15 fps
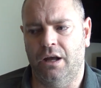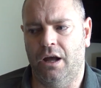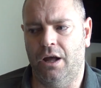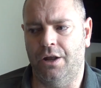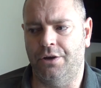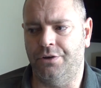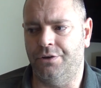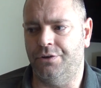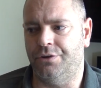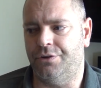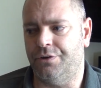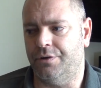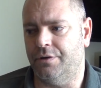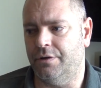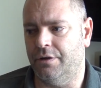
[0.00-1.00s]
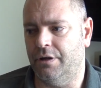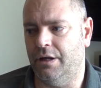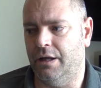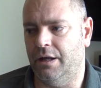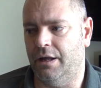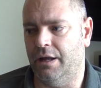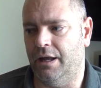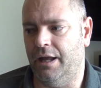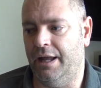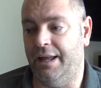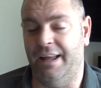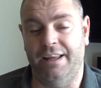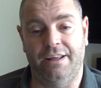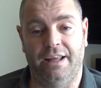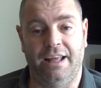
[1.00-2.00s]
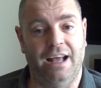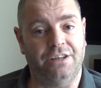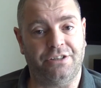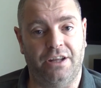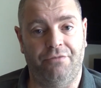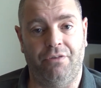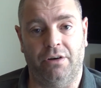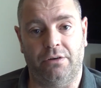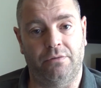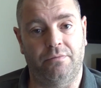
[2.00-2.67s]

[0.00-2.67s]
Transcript: and he, he asked if I